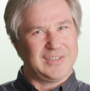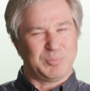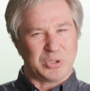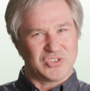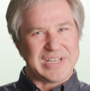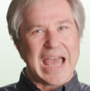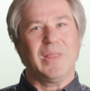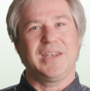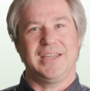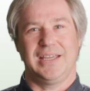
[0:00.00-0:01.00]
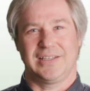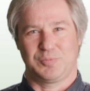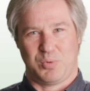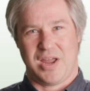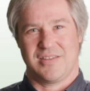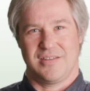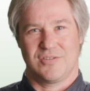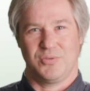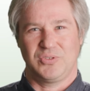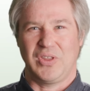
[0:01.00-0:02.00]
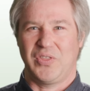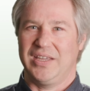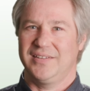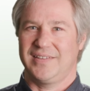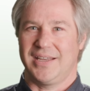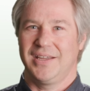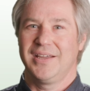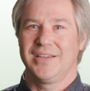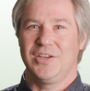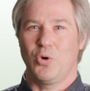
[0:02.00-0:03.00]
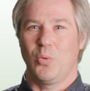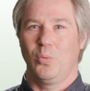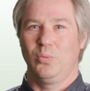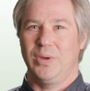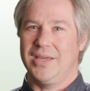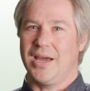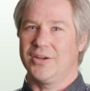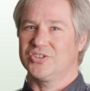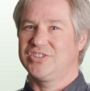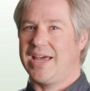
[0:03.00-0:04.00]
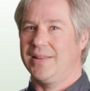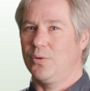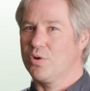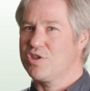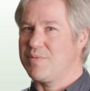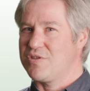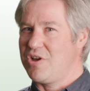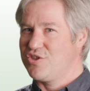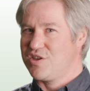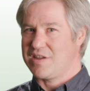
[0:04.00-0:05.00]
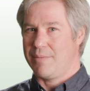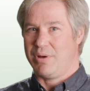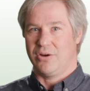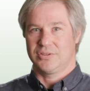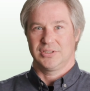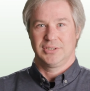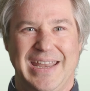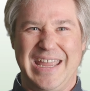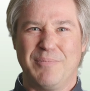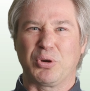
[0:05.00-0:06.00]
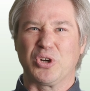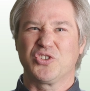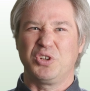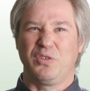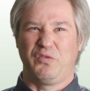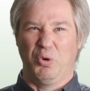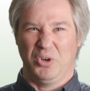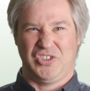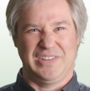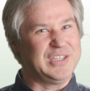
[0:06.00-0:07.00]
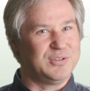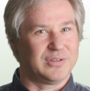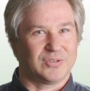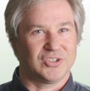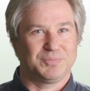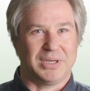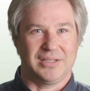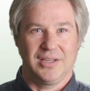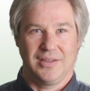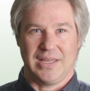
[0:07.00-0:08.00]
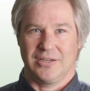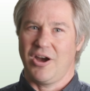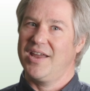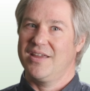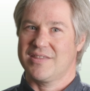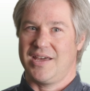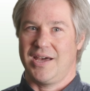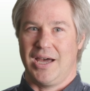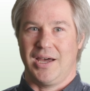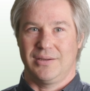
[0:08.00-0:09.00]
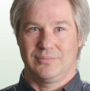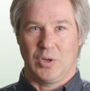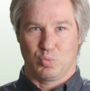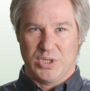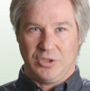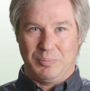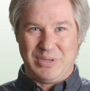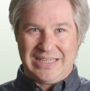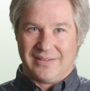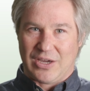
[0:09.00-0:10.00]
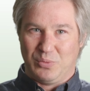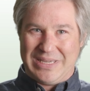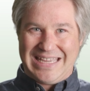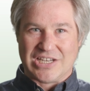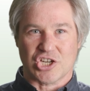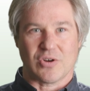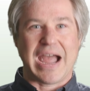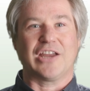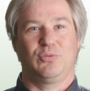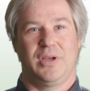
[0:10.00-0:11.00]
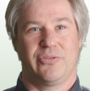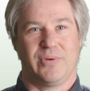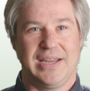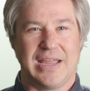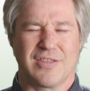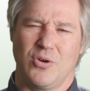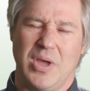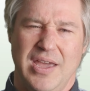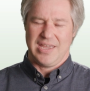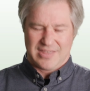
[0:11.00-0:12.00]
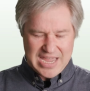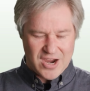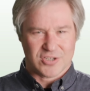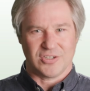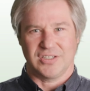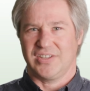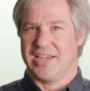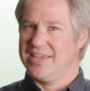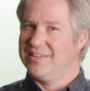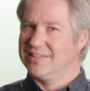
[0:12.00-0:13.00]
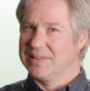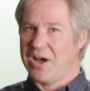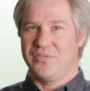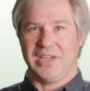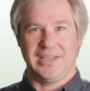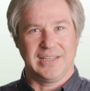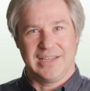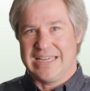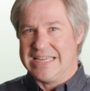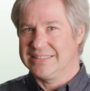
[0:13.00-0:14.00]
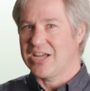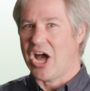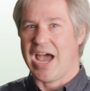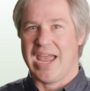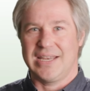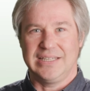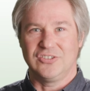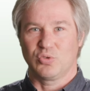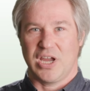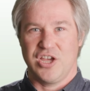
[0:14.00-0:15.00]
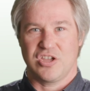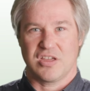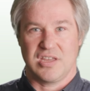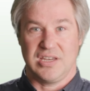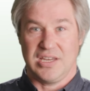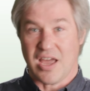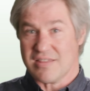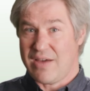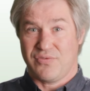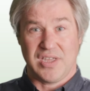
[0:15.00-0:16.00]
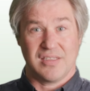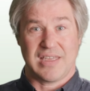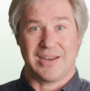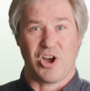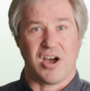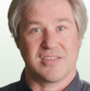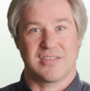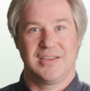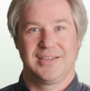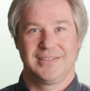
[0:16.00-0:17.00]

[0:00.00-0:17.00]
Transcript: his personality expresses. Those are the things that, you know, we understand that worship is not just about an impersonal force in the universe, but that God is a, a, a, real being that we interact with, right? And so his character is like, he's loving, he's kind, he's gracious, and he does have things that cause